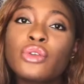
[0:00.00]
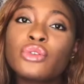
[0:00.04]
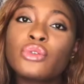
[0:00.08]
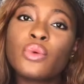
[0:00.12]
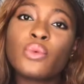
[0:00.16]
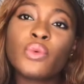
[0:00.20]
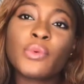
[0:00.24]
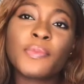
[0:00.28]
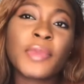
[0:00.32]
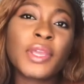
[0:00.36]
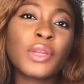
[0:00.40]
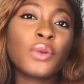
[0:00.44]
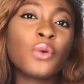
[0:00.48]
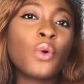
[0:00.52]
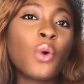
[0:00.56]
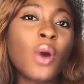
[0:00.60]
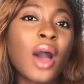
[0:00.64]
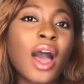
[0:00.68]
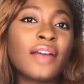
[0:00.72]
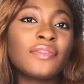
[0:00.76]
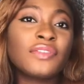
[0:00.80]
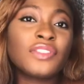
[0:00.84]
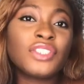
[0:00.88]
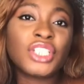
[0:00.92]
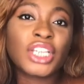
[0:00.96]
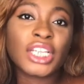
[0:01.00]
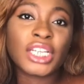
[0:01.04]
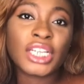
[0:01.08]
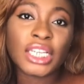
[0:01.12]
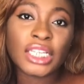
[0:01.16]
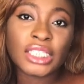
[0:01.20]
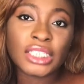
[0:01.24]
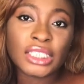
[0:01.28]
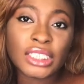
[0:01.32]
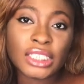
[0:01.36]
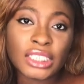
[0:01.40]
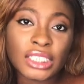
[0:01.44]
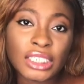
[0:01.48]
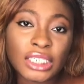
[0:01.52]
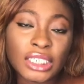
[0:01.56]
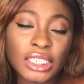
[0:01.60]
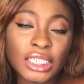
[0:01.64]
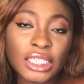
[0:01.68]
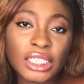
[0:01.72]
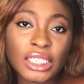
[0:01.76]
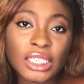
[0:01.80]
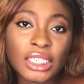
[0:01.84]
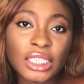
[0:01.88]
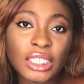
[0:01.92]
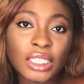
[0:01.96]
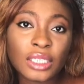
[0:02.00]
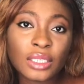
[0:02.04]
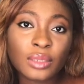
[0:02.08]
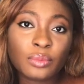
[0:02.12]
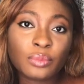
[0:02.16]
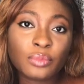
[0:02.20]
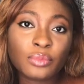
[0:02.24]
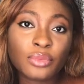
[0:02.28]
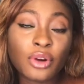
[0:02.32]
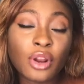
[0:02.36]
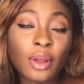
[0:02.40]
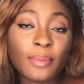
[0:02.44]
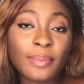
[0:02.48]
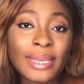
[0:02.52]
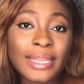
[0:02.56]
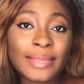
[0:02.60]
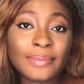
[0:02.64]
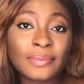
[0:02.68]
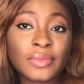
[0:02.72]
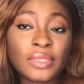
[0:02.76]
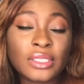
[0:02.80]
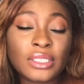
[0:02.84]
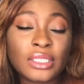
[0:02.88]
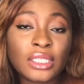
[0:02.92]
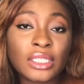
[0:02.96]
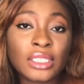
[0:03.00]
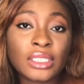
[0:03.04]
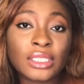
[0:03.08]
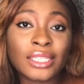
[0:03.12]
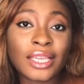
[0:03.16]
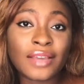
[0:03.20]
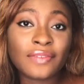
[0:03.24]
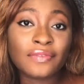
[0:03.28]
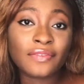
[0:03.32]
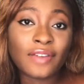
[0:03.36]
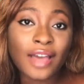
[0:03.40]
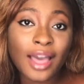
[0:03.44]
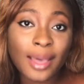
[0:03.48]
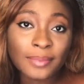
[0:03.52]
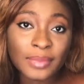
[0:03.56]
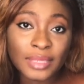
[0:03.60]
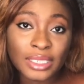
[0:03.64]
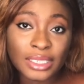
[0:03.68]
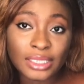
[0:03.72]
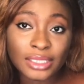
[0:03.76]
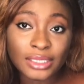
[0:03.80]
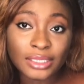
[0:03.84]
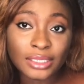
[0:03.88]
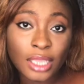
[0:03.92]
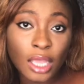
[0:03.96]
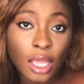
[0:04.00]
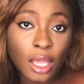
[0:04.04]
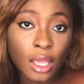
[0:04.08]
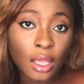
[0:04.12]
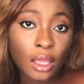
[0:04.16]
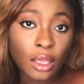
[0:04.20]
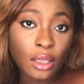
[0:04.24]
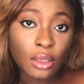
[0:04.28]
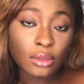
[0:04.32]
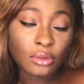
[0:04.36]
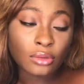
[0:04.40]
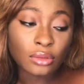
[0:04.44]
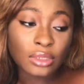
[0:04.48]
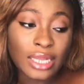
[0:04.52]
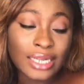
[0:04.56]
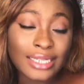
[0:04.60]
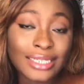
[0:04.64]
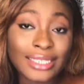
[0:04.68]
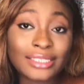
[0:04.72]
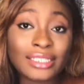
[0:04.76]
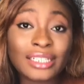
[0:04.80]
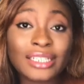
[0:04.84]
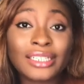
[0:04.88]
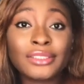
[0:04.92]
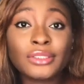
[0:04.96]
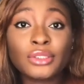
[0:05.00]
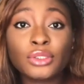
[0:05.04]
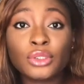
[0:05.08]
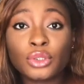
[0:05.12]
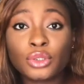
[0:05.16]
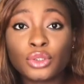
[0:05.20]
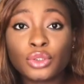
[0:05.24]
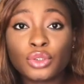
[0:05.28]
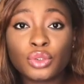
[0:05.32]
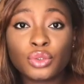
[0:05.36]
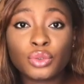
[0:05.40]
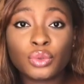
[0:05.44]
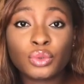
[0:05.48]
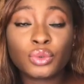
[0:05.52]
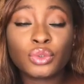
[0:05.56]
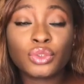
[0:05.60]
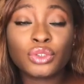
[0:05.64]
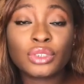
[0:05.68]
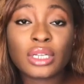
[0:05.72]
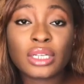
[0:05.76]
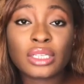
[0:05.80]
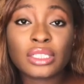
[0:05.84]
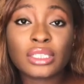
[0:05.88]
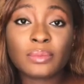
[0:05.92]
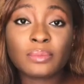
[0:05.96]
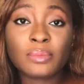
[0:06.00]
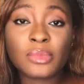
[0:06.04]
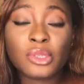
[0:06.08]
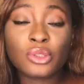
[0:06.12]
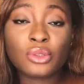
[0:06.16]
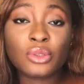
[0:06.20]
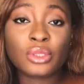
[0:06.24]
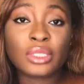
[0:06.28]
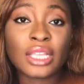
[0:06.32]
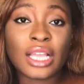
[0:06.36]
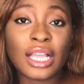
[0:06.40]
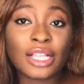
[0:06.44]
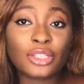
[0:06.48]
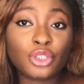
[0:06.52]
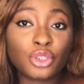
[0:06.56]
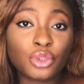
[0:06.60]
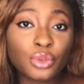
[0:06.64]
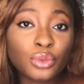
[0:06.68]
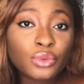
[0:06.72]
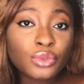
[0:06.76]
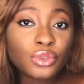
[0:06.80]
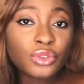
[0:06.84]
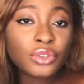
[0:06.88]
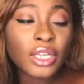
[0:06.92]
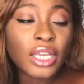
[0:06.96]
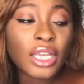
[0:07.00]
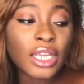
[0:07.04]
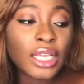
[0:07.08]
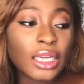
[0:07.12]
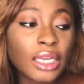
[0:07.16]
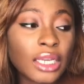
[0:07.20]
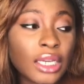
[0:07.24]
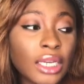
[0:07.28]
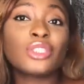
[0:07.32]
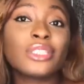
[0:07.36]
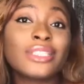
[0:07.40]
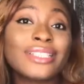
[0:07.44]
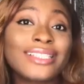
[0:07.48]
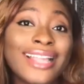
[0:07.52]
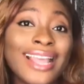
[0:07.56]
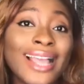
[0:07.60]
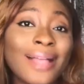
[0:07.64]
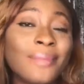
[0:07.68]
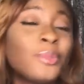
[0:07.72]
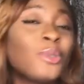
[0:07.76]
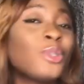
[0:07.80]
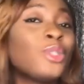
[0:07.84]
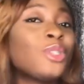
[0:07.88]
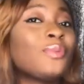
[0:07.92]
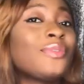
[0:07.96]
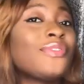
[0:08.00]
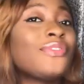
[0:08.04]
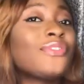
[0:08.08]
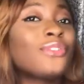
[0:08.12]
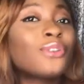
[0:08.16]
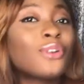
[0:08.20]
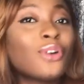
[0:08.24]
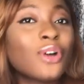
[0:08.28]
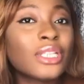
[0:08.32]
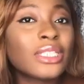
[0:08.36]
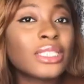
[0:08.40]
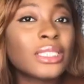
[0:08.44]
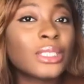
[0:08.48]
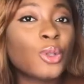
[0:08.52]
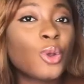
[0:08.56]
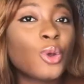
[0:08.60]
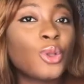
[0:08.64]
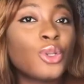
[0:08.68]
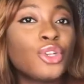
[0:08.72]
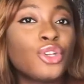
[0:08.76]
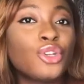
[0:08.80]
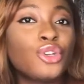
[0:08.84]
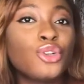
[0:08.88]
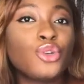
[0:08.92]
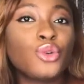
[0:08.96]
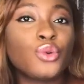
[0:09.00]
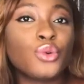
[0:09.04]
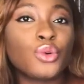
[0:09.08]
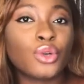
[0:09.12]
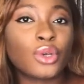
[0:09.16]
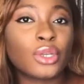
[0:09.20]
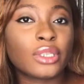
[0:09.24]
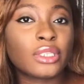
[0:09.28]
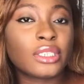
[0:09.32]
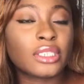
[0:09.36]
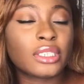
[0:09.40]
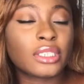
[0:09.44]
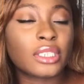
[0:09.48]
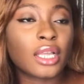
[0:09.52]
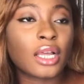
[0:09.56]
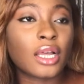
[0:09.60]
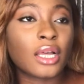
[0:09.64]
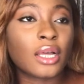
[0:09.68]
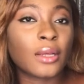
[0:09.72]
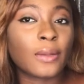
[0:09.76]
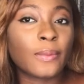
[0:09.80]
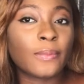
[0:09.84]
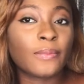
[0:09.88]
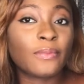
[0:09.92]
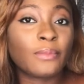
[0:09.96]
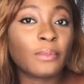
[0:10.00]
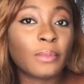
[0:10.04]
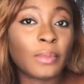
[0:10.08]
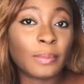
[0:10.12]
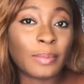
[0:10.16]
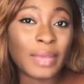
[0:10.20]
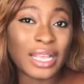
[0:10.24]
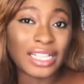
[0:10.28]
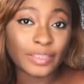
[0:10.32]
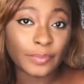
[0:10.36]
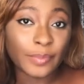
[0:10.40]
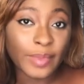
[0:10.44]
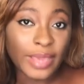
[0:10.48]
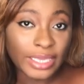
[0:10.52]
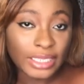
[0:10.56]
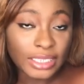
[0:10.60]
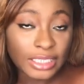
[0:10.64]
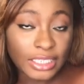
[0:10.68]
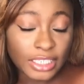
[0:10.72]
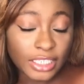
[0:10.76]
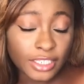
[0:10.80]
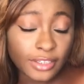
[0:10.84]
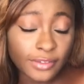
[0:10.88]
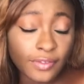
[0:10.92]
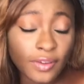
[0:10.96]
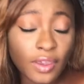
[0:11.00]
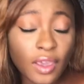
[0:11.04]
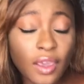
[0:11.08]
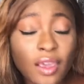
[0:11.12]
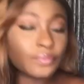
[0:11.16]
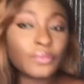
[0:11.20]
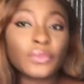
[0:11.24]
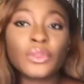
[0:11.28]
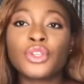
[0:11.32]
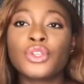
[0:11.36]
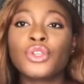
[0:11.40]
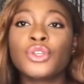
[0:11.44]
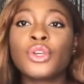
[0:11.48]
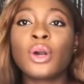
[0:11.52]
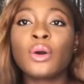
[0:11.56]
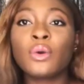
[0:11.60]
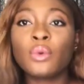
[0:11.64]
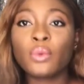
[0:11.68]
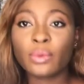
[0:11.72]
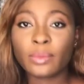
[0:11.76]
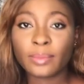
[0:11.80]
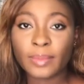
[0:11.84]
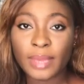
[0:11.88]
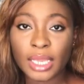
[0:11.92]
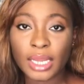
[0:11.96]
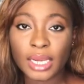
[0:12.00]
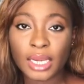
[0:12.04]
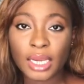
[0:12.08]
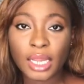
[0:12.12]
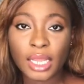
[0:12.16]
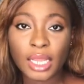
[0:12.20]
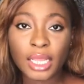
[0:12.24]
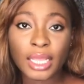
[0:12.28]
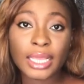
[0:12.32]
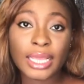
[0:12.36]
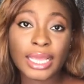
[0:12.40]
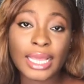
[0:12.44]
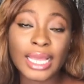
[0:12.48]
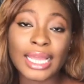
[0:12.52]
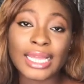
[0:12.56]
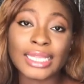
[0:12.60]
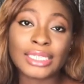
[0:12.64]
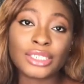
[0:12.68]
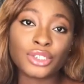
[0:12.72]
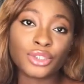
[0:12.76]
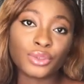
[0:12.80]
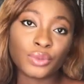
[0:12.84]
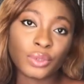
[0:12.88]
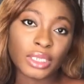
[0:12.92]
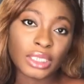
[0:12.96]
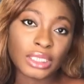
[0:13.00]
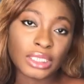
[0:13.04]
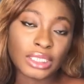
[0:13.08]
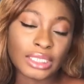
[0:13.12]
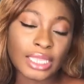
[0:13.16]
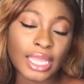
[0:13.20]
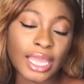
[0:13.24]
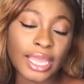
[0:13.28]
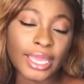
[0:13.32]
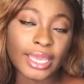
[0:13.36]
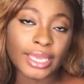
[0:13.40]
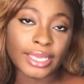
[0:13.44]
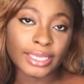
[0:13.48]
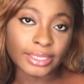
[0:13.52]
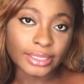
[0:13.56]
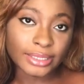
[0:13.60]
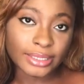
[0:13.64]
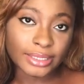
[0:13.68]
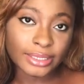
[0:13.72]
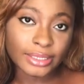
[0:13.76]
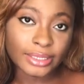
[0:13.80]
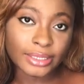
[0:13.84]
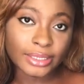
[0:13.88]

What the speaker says: women who have genetic problems in their families that they're trying not to transmit to their children. Today I'm going to be focusing on the donor's perspective. Young women can donate their eggs